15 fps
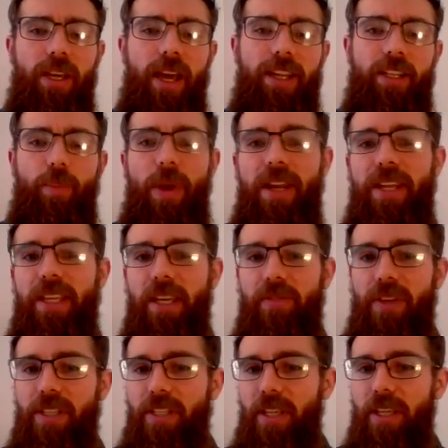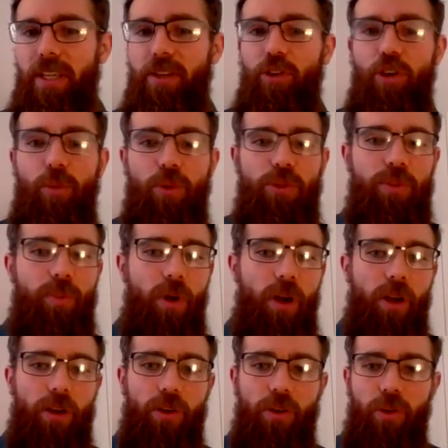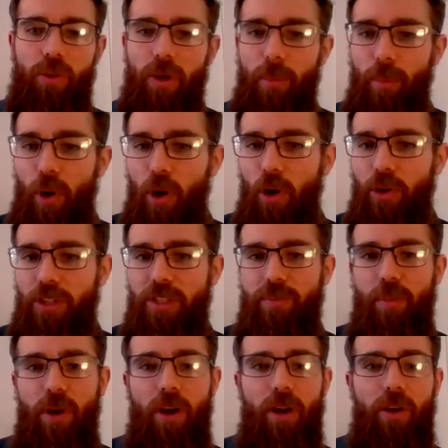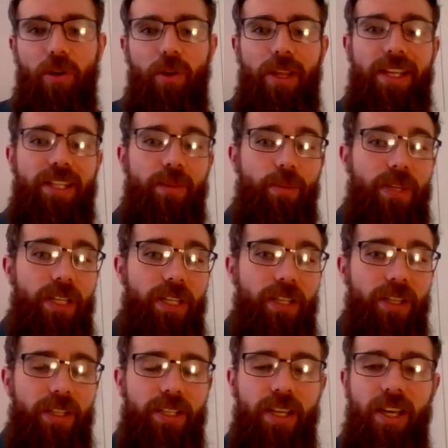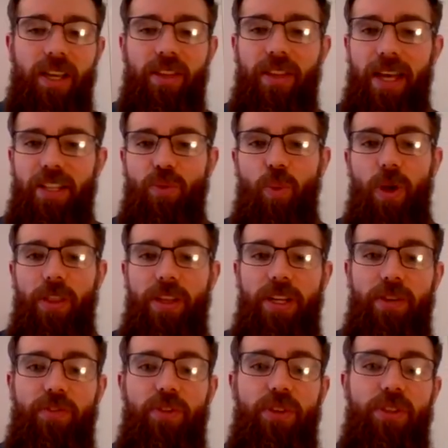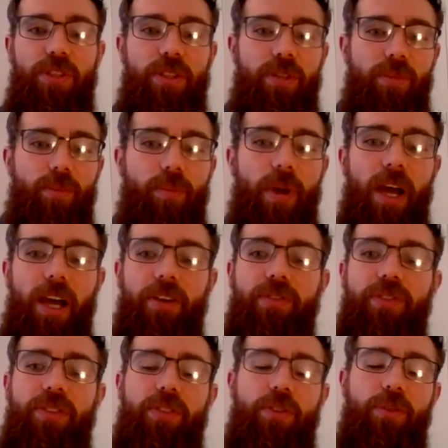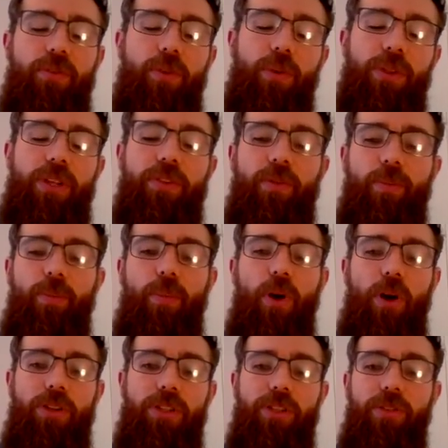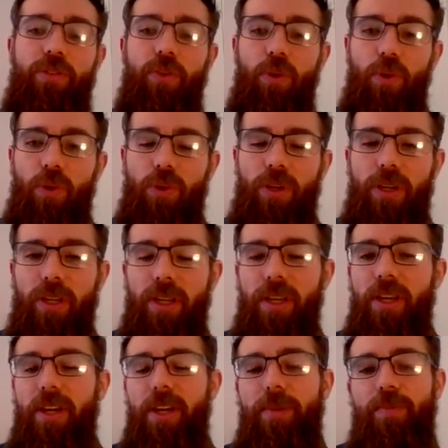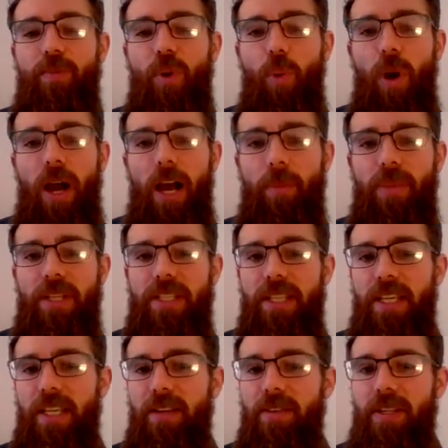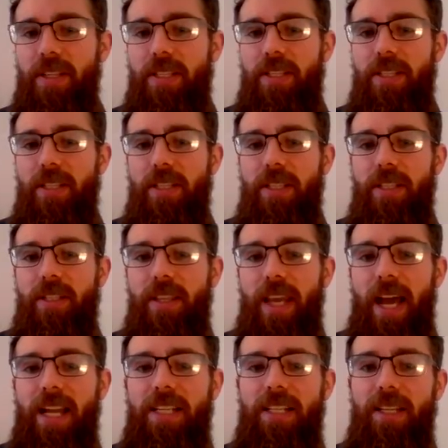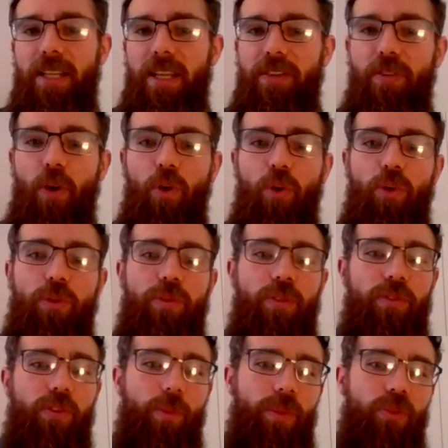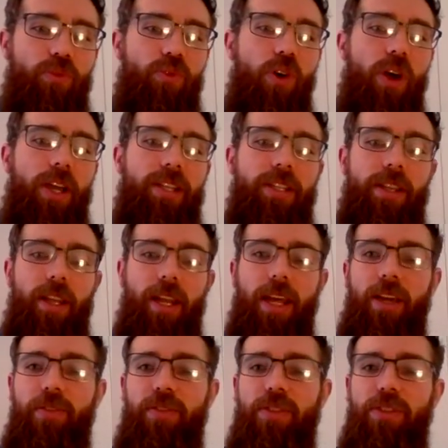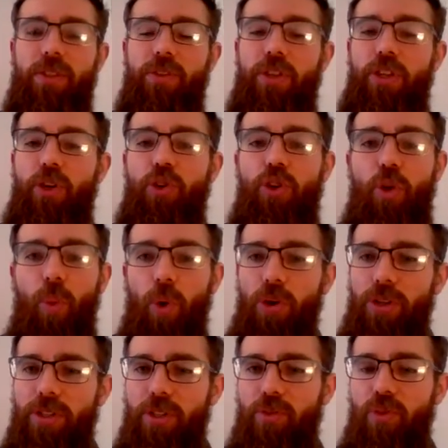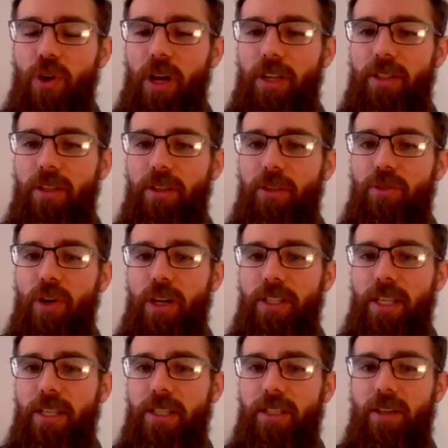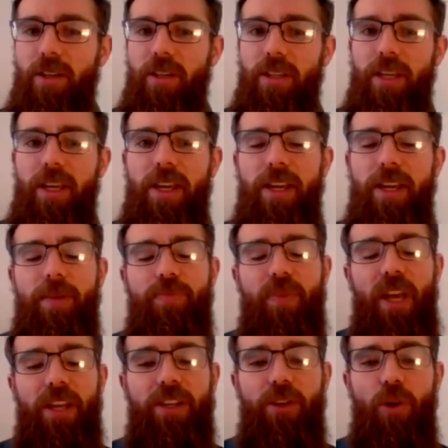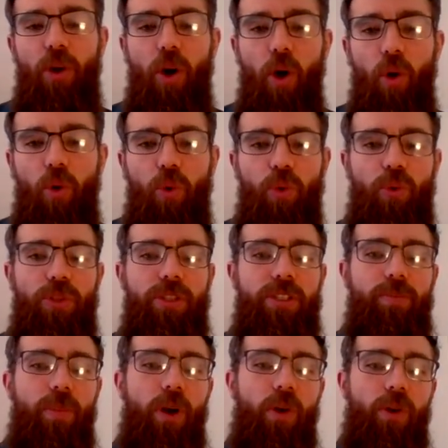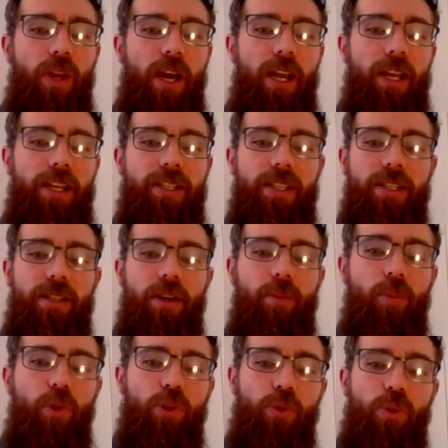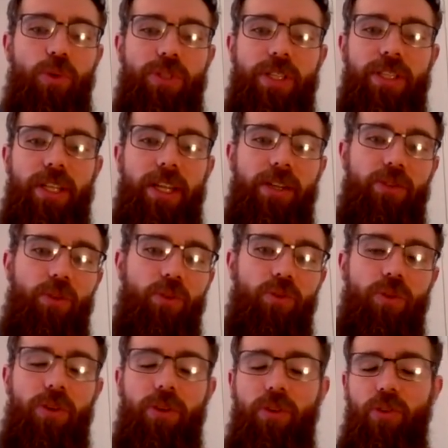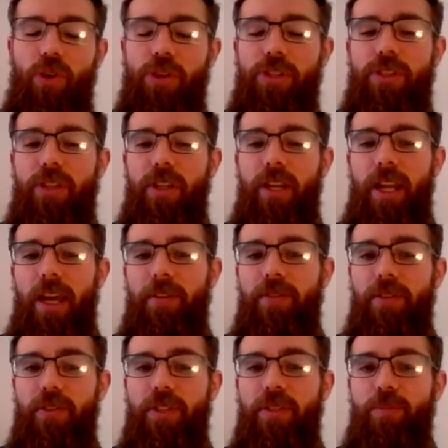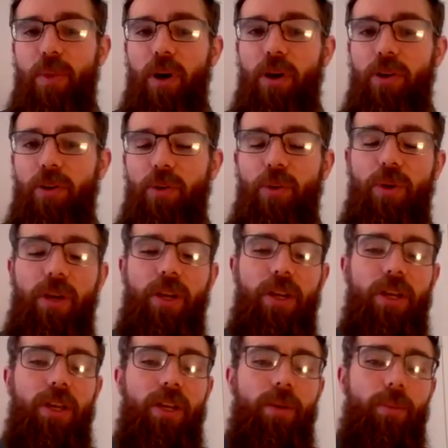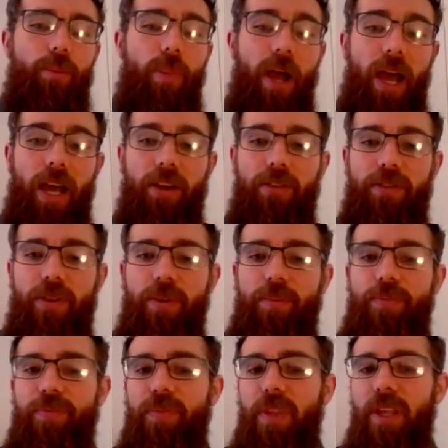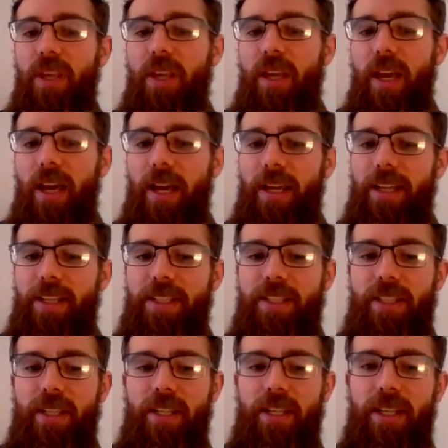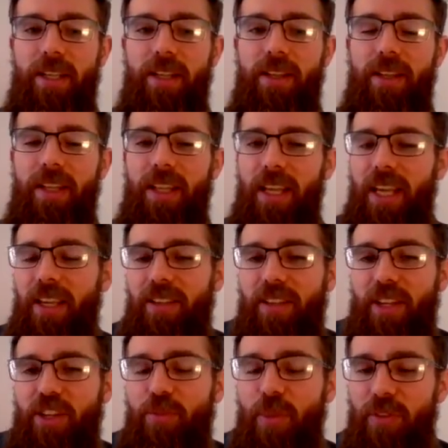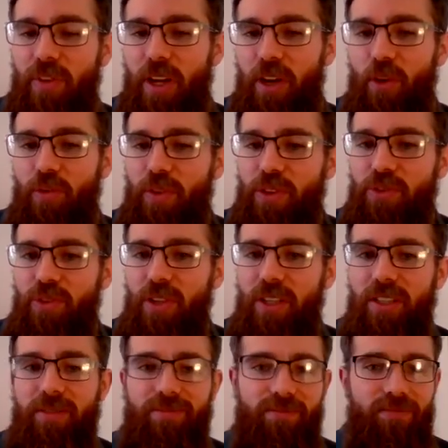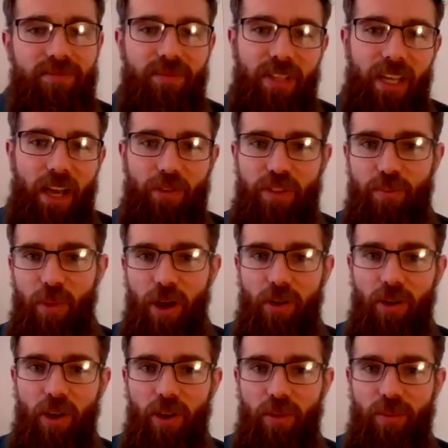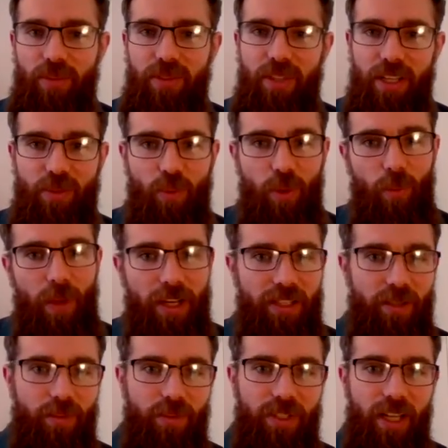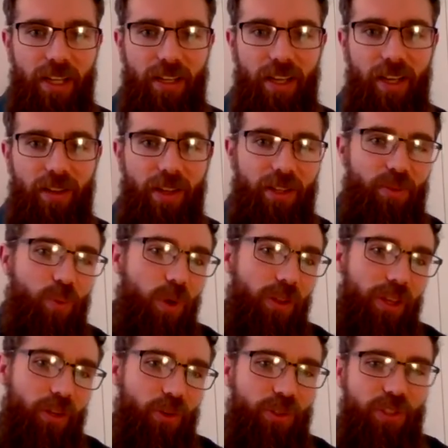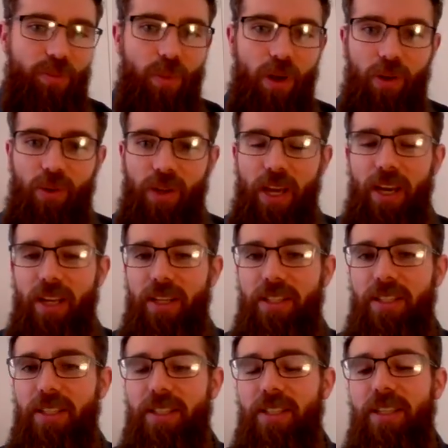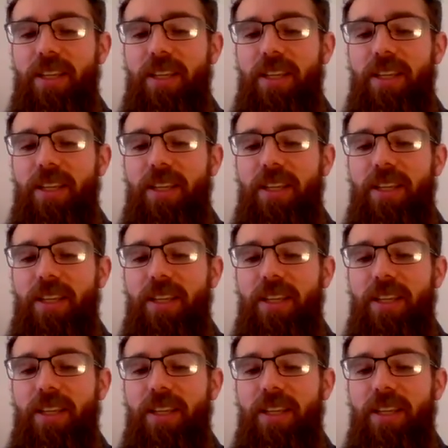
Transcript: And depending if it's a normal spiral, a barred spiral, intermediate, that's where the different paths come from, the different parts of the fork. But what happens here is they actually evolve from the right to the left. So the younger ones are right on the right hand side, and your old spiral galaxies are more towards the center across to the left of the spiral path and it should be fairly obvious, really. They have spiral arms. That's what makes them stand out. That's why they're called spiral galaxies.